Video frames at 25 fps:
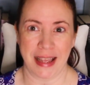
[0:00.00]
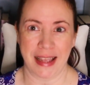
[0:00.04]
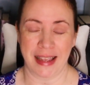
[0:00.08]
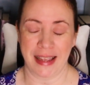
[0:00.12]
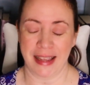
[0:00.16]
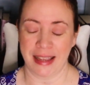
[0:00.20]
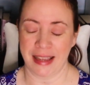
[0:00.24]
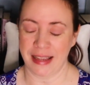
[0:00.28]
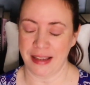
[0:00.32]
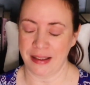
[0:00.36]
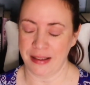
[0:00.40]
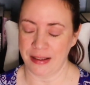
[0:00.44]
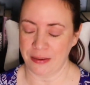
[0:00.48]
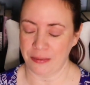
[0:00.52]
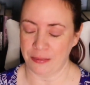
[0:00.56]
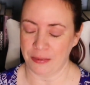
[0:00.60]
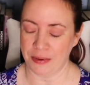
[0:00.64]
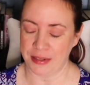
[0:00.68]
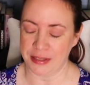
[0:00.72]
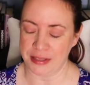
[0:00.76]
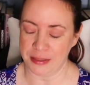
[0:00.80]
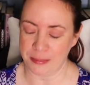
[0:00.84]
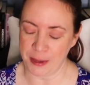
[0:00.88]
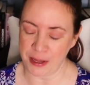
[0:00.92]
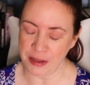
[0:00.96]
I
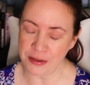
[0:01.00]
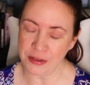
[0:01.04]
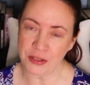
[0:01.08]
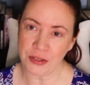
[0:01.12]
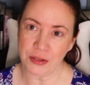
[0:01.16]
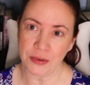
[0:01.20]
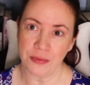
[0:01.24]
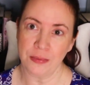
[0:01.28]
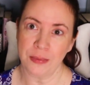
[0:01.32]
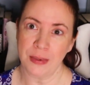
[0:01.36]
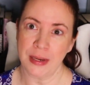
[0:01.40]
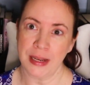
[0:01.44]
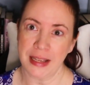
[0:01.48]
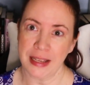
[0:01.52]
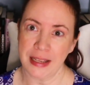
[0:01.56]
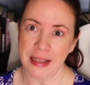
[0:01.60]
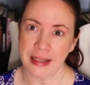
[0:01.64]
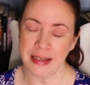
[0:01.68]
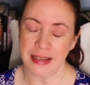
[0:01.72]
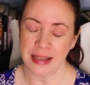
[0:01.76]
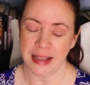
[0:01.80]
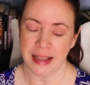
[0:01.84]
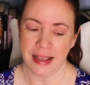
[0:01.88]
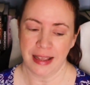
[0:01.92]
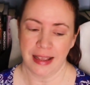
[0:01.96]
was supposed to
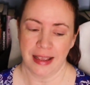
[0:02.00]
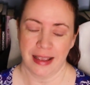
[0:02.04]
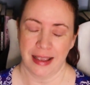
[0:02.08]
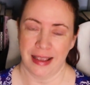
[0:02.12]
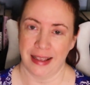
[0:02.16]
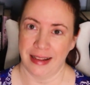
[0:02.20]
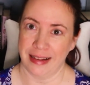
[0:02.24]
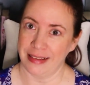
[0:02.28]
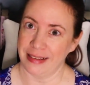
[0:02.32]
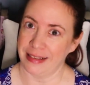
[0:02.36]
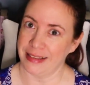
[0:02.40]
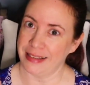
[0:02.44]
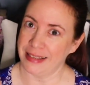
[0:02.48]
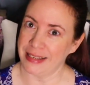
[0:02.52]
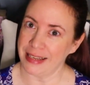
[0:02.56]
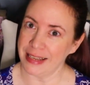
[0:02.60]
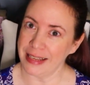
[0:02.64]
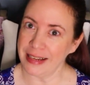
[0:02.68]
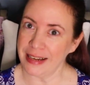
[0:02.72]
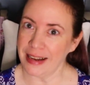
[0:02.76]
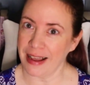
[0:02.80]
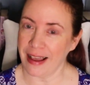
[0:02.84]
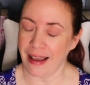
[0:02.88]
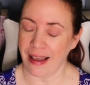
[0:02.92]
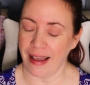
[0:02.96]
read. And
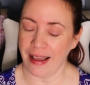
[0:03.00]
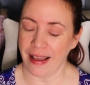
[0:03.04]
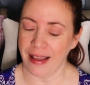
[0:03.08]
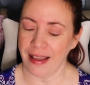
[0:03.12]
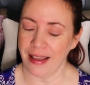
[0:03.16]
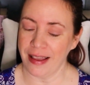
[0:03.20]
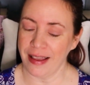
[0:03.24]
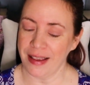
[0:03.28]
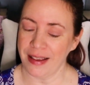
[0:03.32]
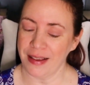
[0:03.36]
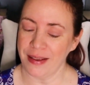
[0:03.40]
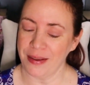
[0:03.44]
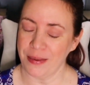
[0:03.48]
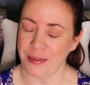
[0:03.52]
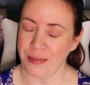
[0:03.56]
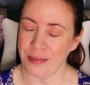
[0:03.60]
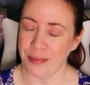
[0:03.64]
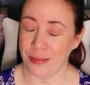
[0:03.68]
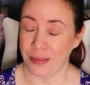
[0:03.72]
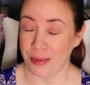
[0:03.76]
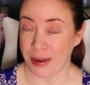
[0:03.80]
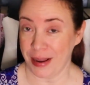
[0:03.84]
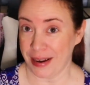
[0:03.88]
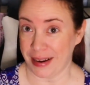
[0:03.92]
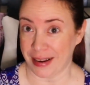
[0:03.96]
did I
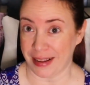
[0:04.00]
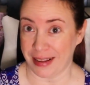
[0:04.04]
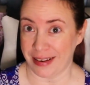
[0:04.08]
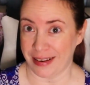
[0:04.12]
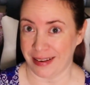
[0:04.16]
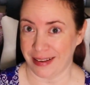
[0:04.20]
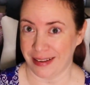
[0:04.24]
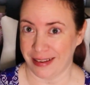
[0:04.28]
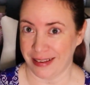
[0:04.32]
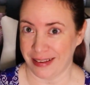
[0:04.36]
read it?